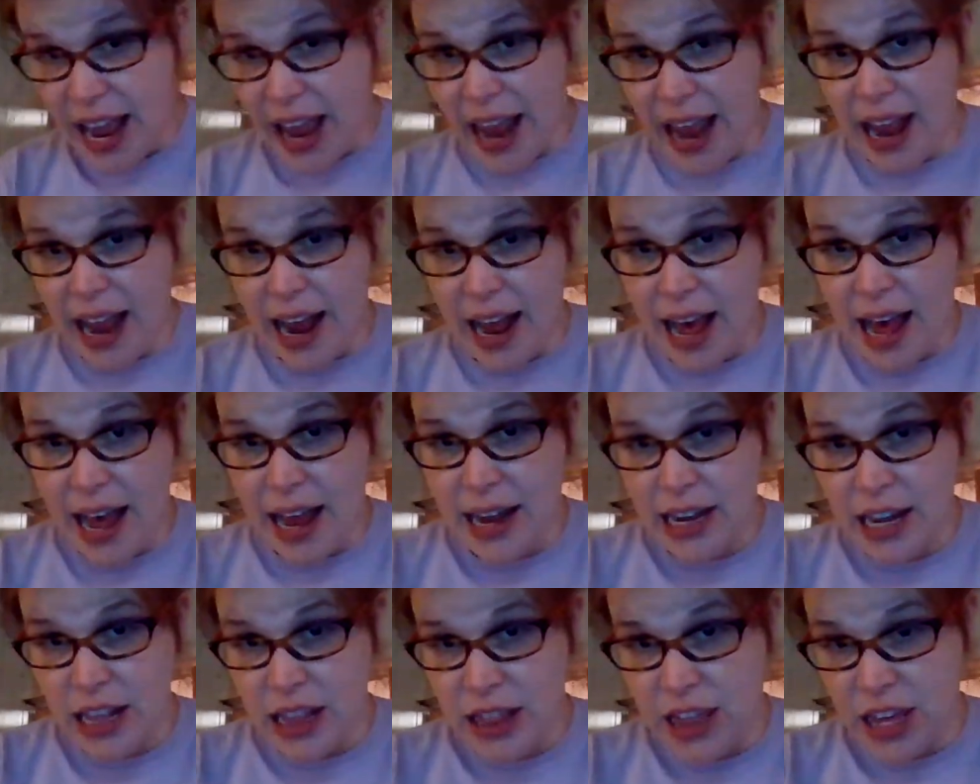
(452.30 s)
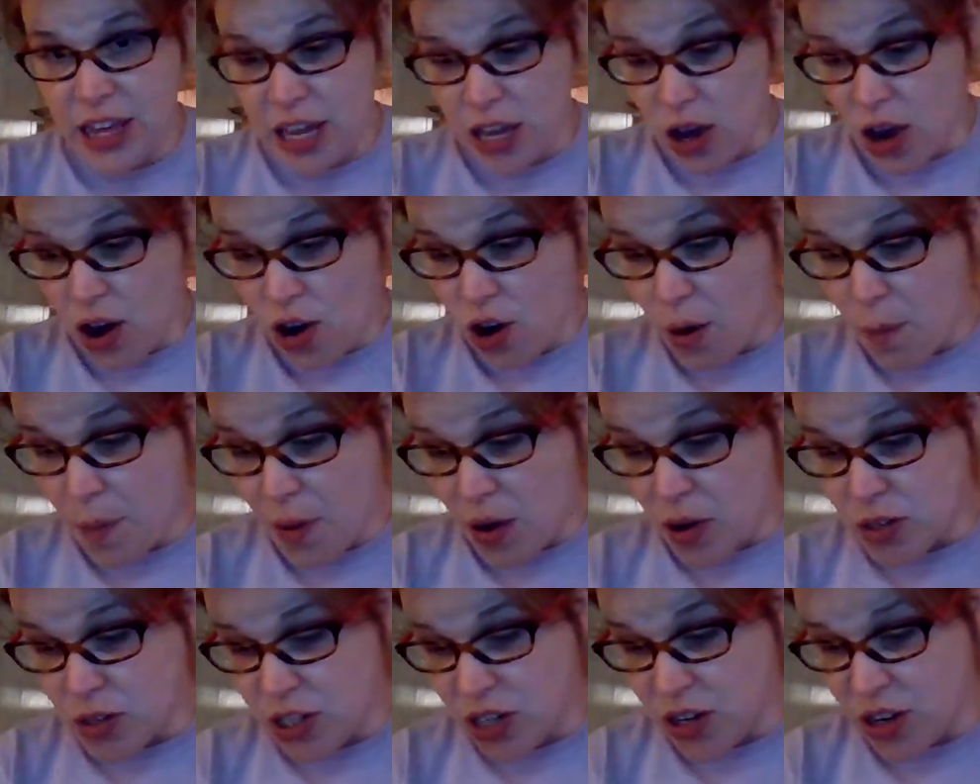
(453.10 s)
and the
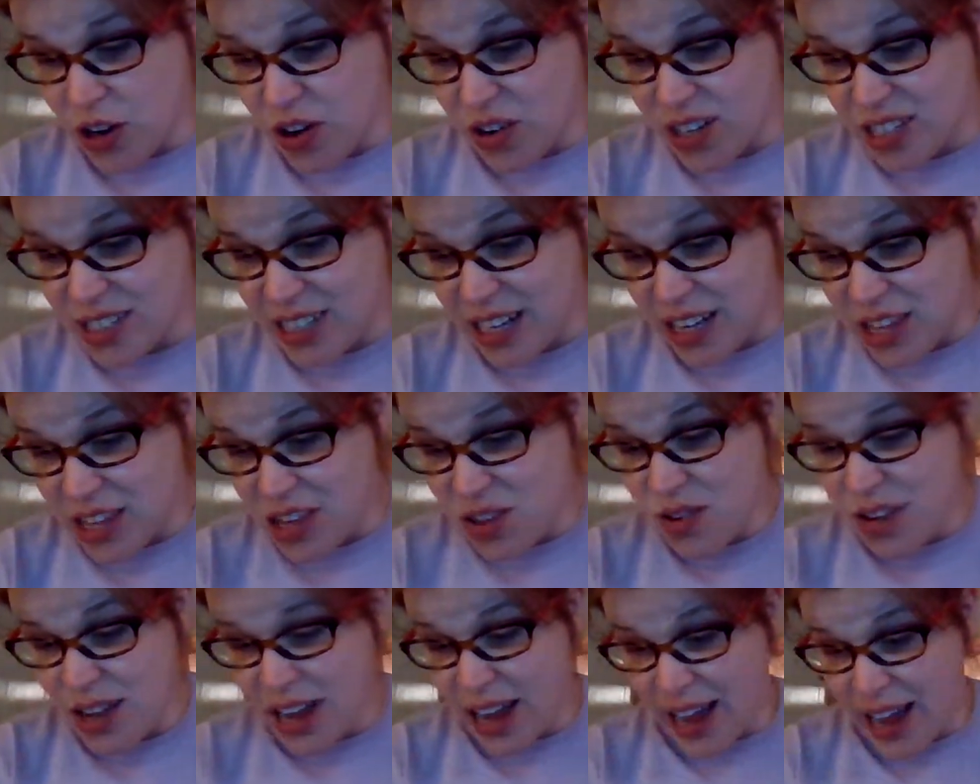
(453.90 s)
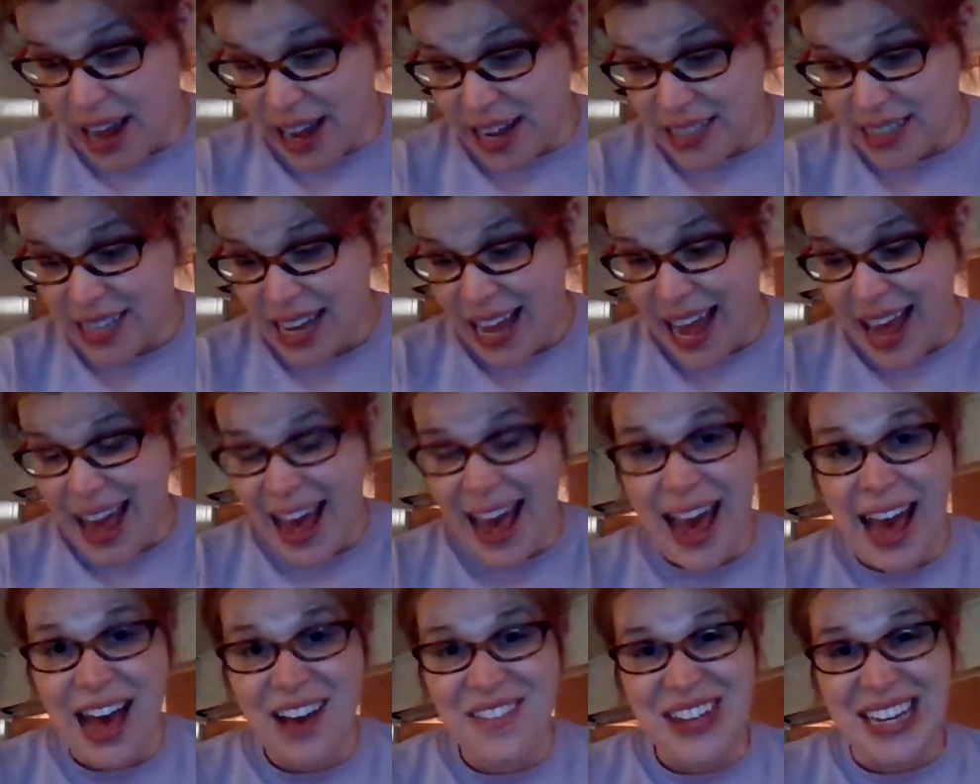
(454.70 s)
oboe to notice that you guys
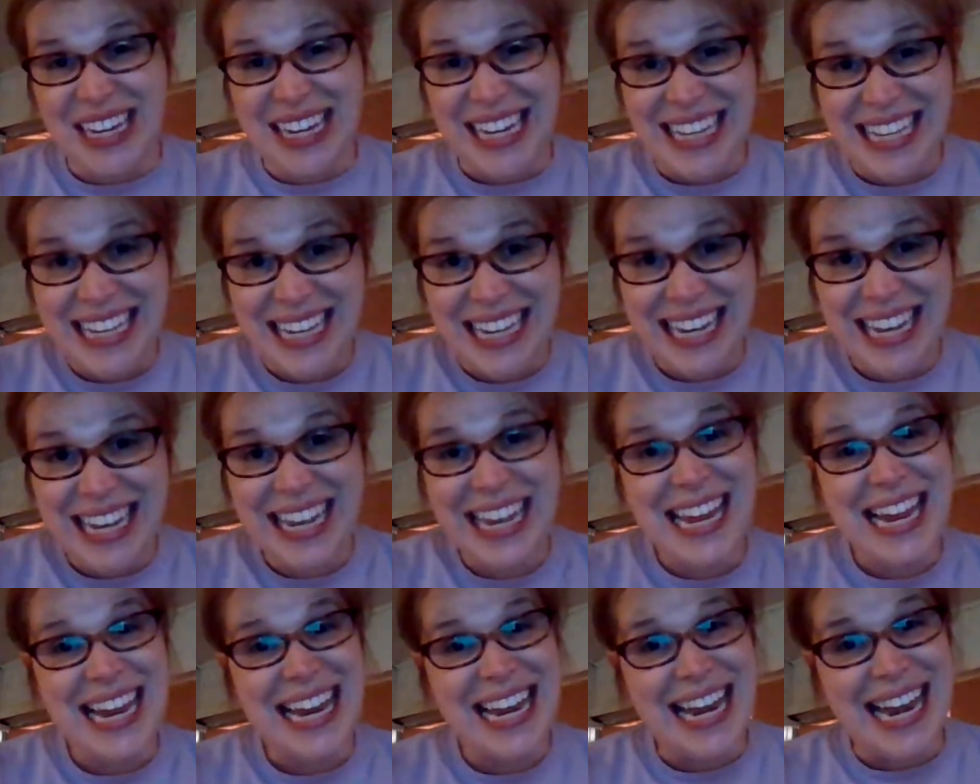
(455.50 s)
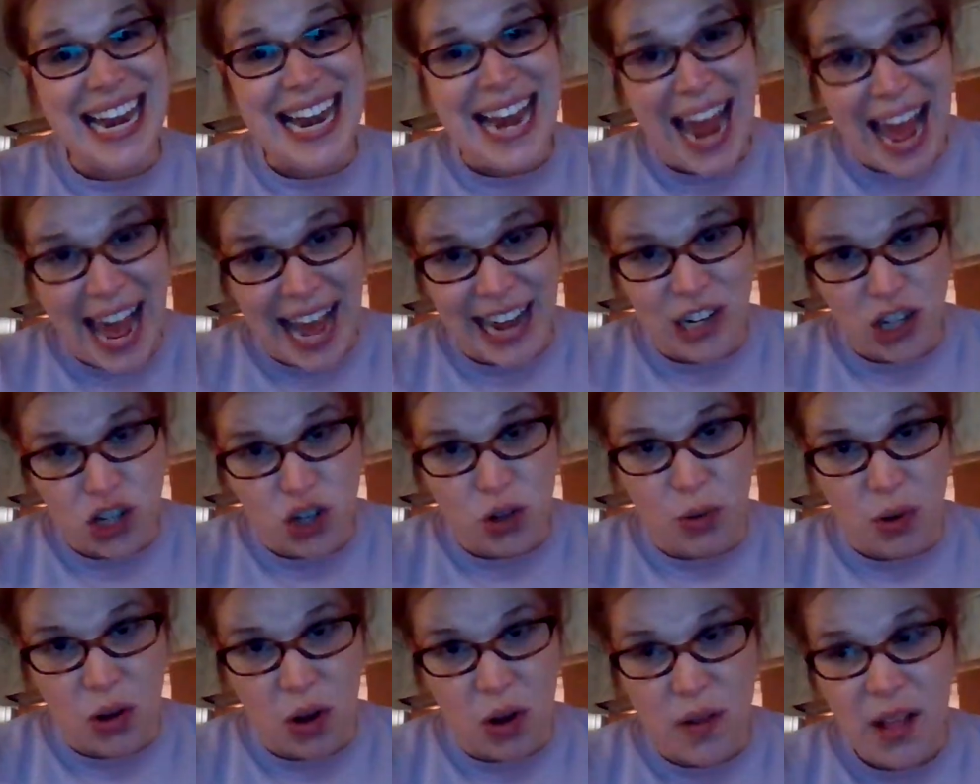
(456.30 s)
have an E
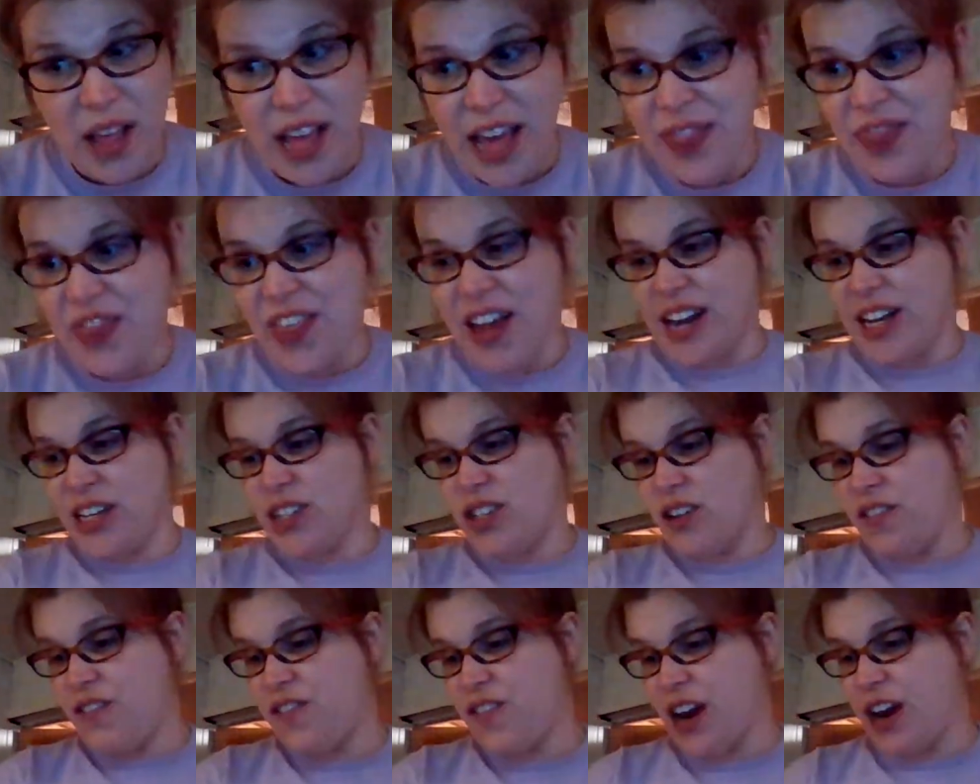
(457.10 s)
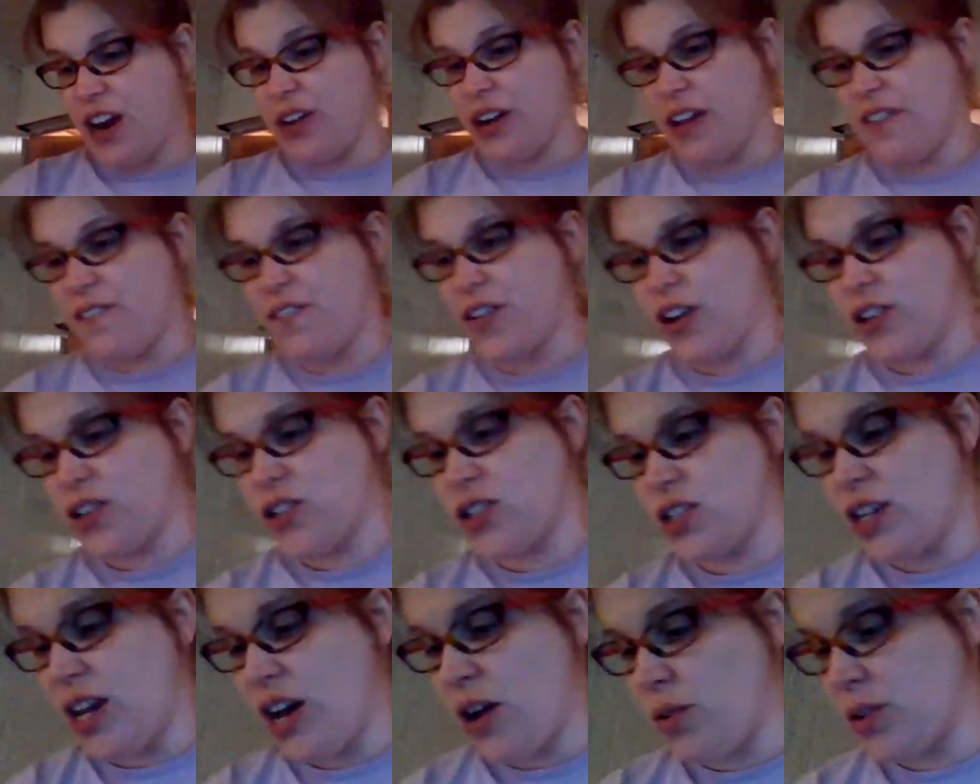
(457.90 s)
natural. That is your very
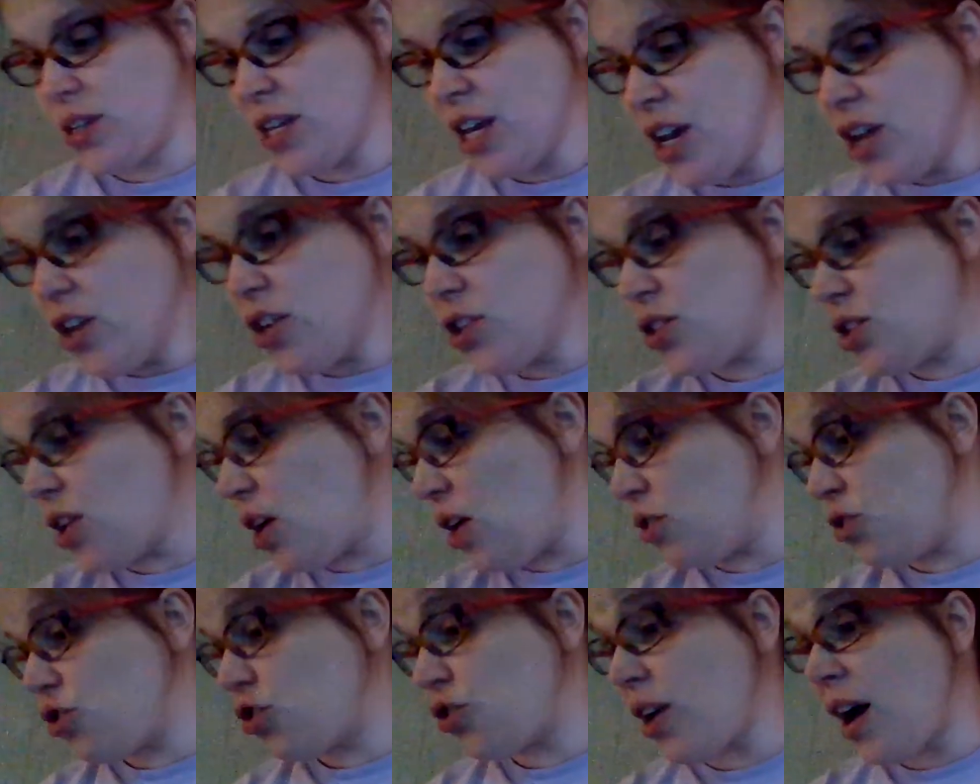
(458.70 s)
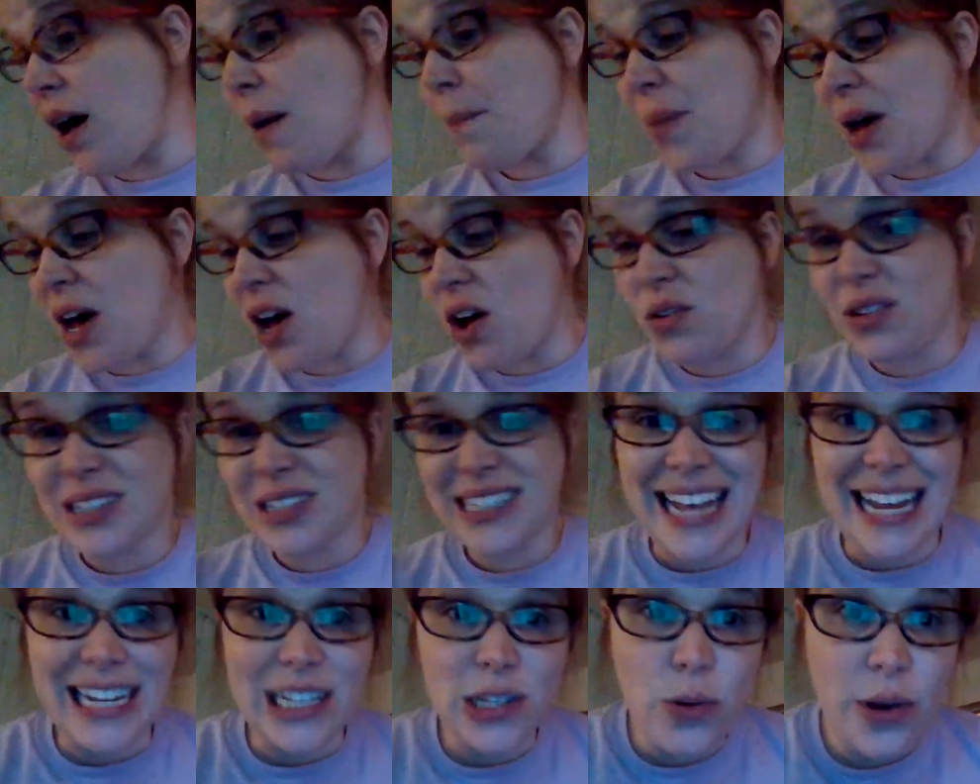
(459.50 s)
first note. So trombones,
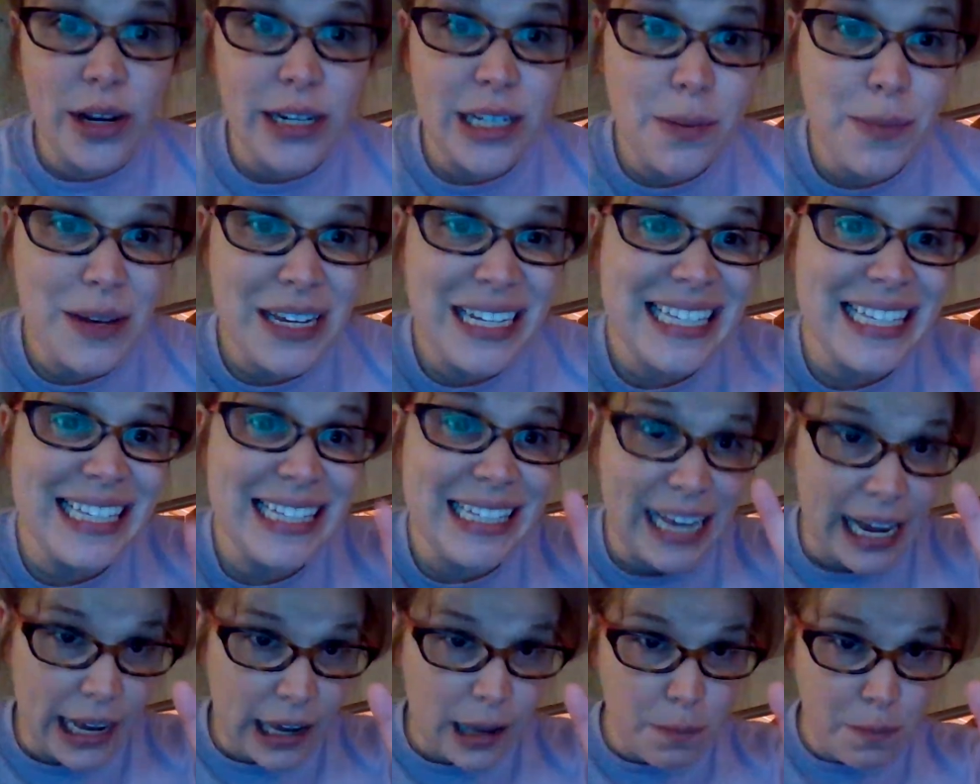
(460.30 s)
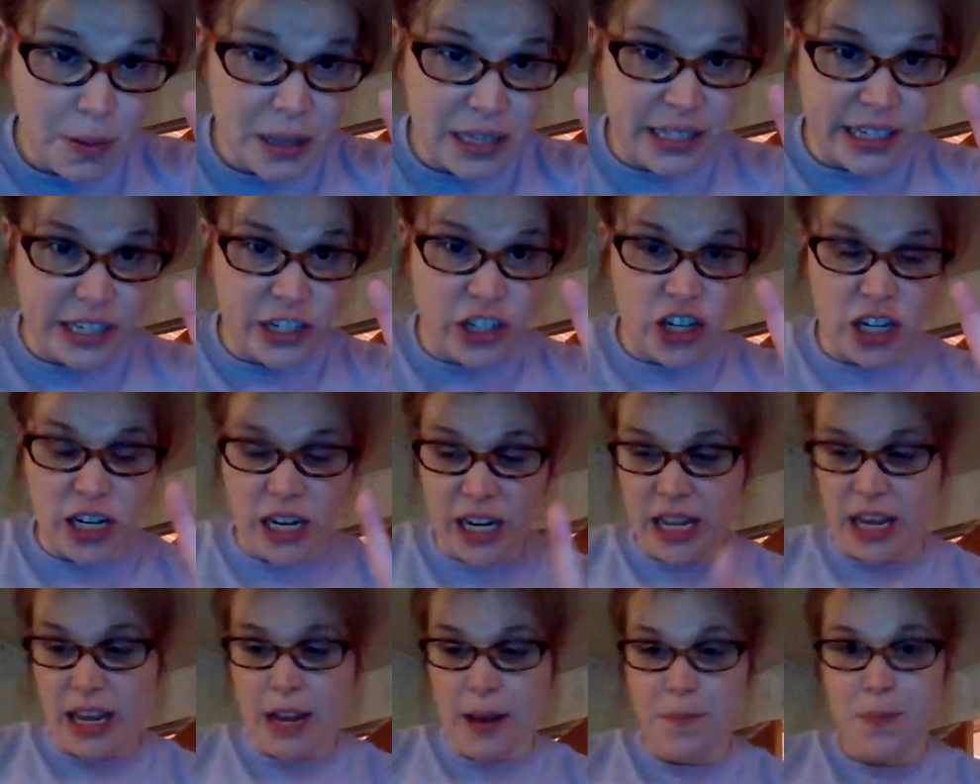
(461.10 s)
that's going to be second position
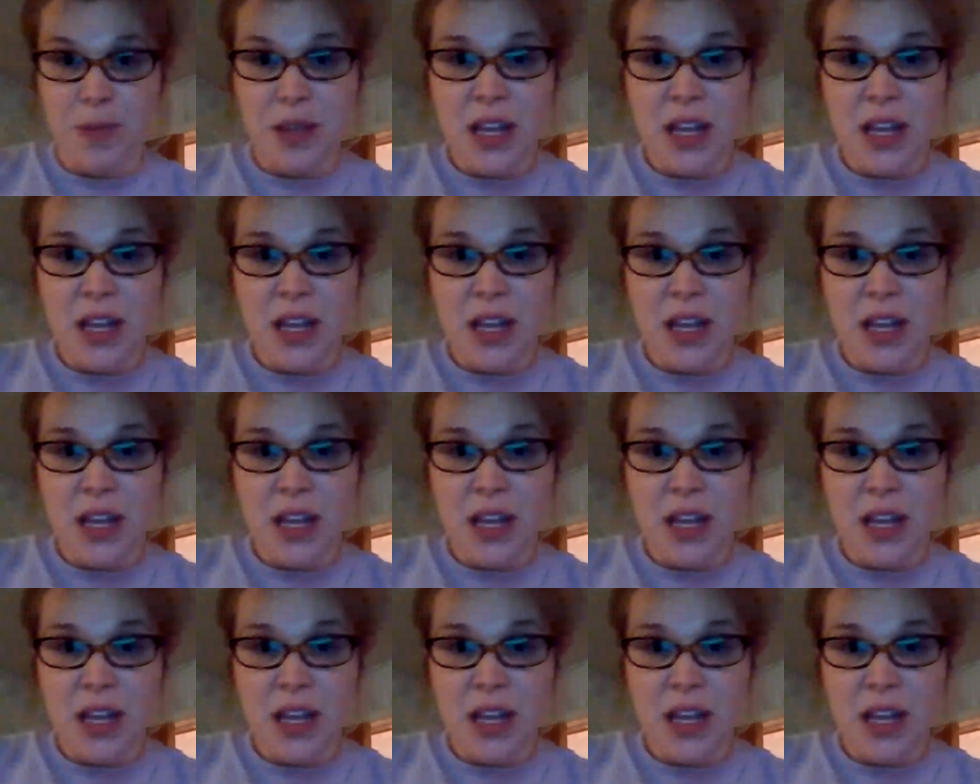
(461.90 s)
E.